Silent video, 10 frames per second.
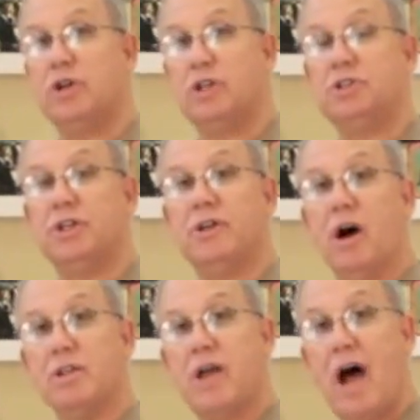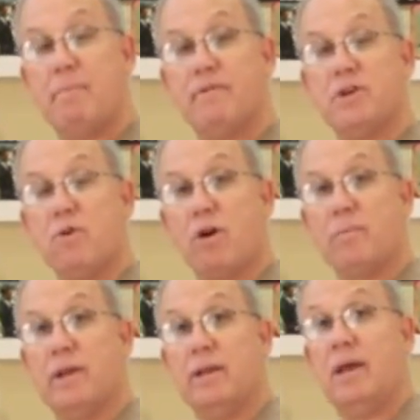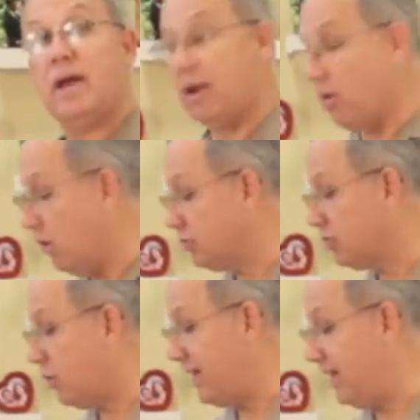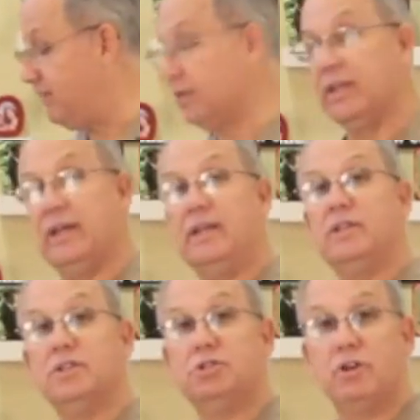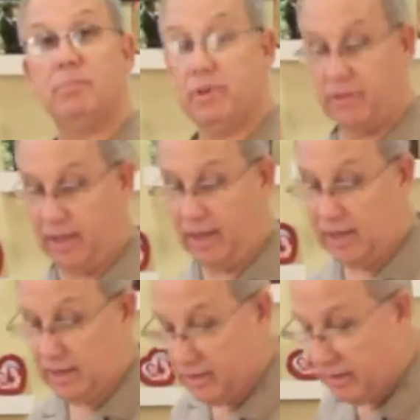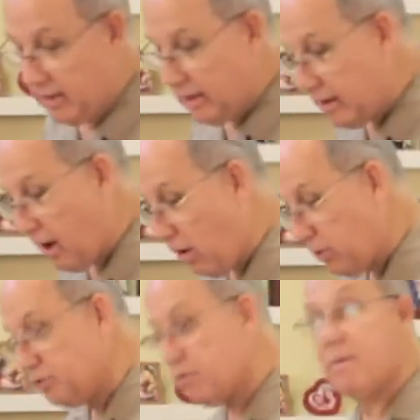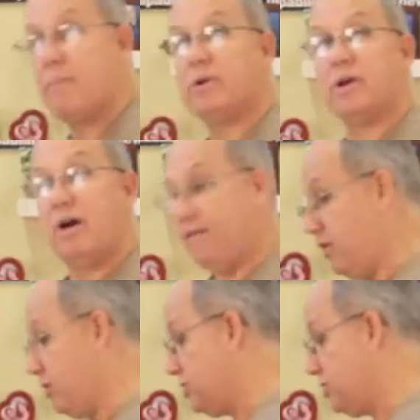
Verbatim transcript: cushion on top of the ornament and also evenly distribute the heat. Now always remember to cover your